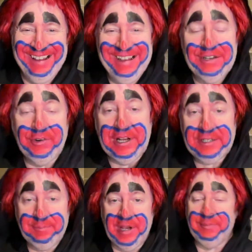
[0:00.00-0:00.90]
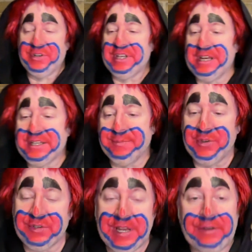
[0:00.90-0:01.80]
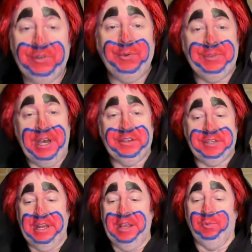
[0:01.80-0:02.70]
Directed by Mercedes the Muse. Now, 2008,